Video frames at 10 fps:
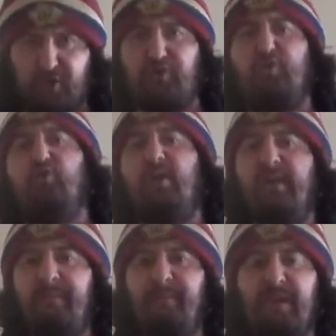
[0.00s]
to do.
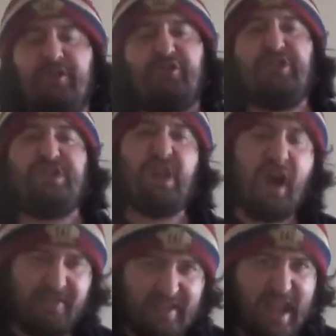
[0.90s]
She's
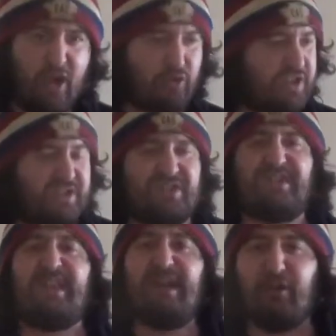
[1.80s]
not there to
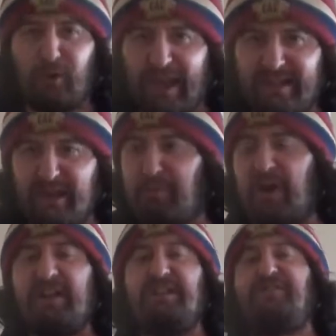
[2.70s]
steal
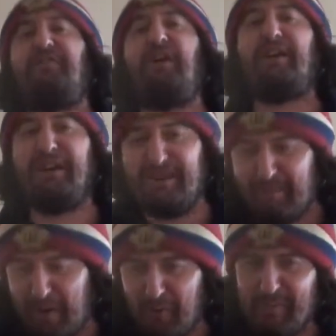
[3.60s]
anybody's fucking
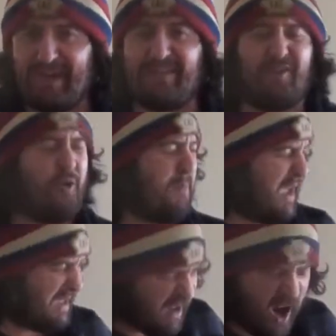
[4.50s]
moment. Oh
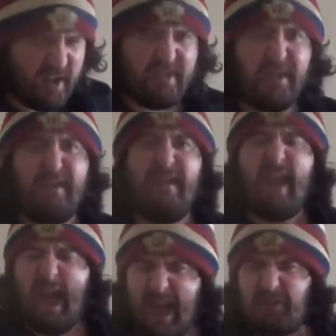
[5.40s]
my god.
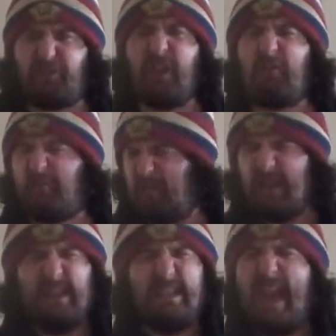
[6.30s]
As
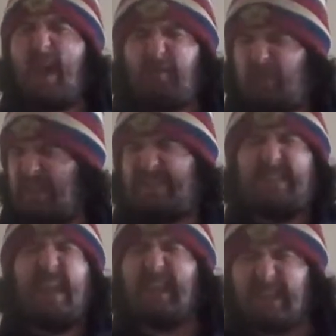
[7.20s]
if you have to
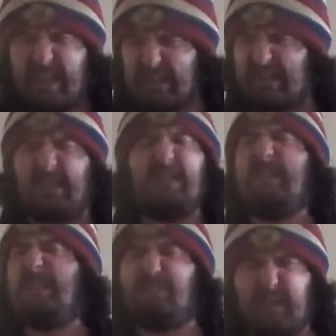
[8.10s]
say this to these